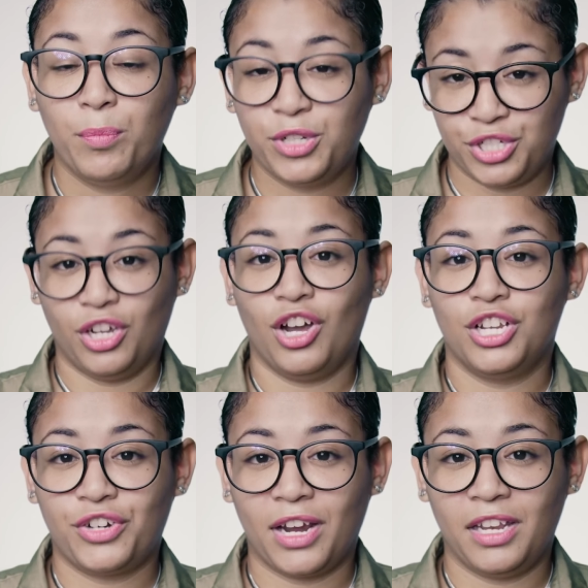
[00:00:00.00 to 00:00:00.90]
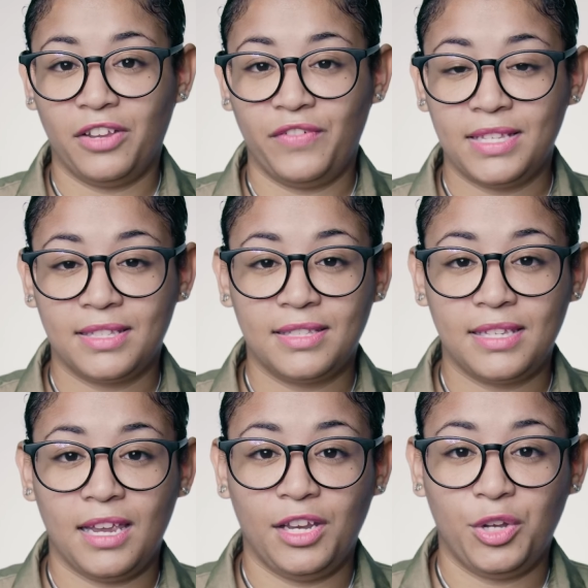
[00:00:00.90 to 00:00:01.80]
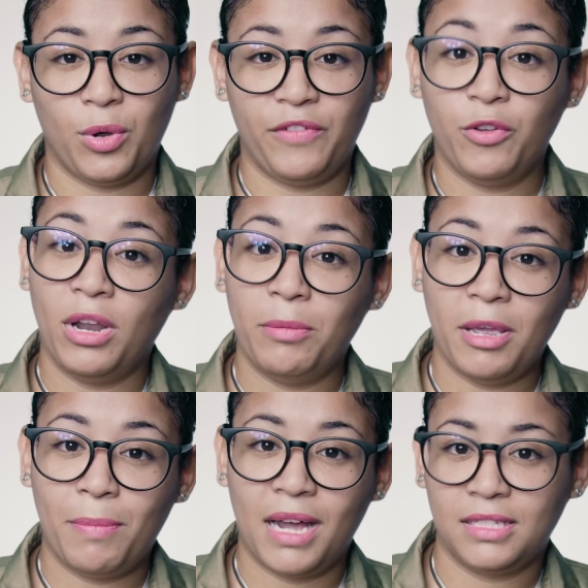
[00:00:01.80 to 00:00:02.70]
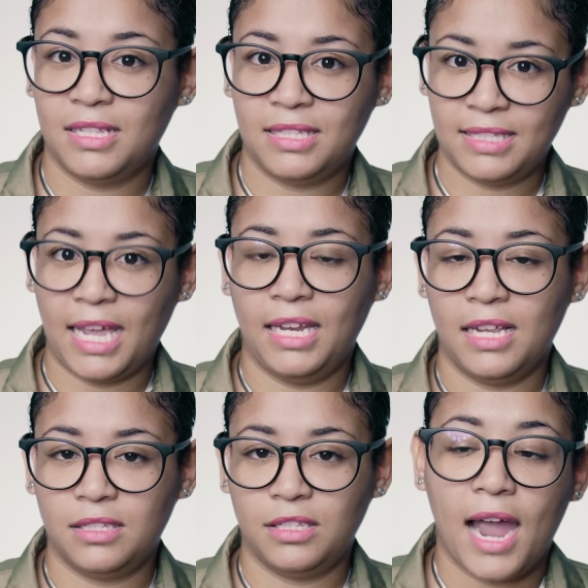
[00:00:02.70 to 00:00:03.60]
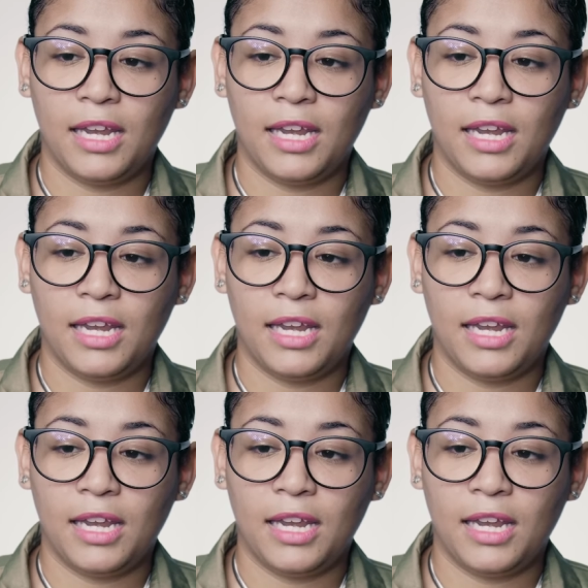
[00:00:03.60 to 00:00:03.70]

pushing a contract in their face and saying, you know, if you want to be a part of this, sign this.